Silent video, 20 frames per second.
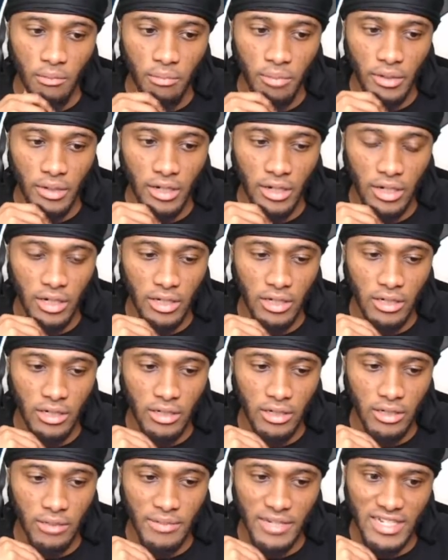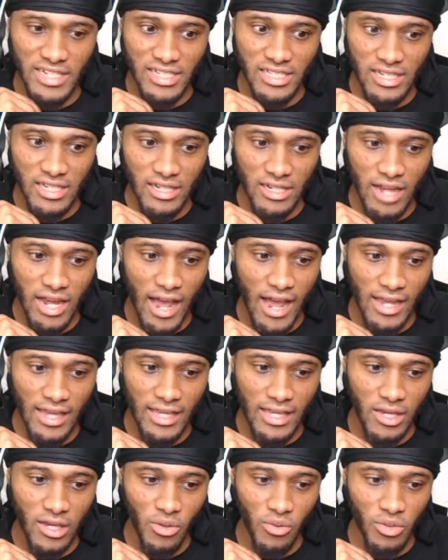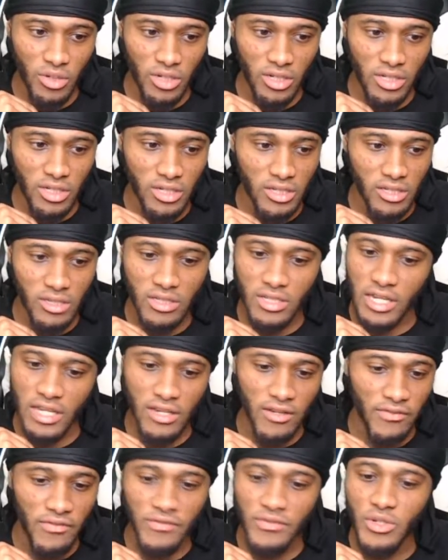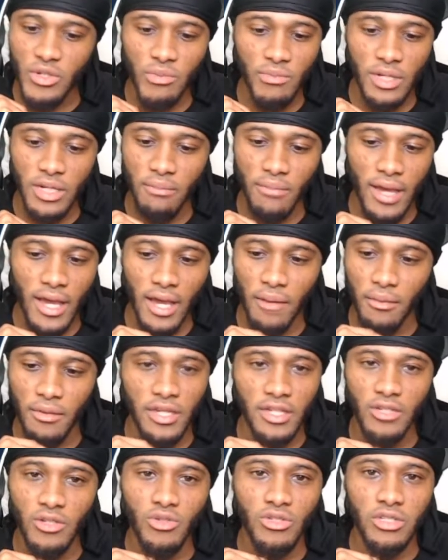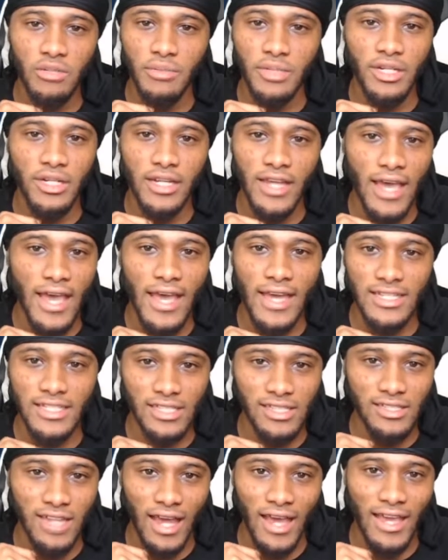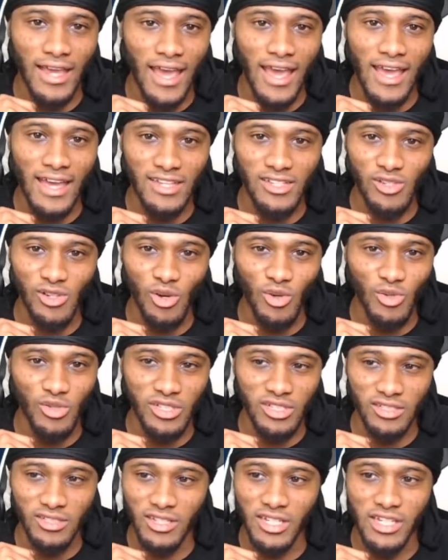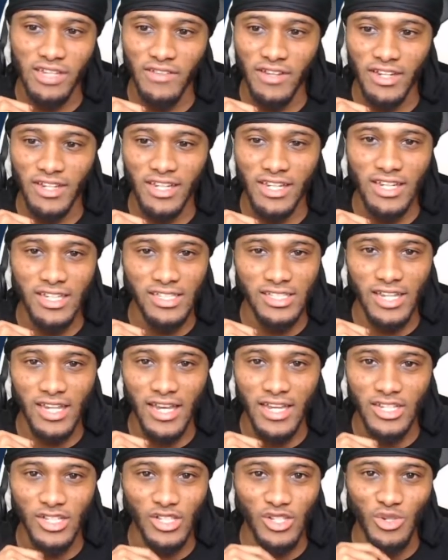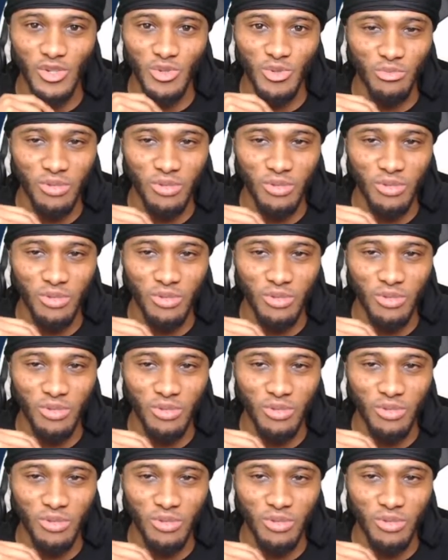But um, that's it. I can't really think of too many bad. Ones. It usually be the dads is like assholes and leave their kids at the age of two.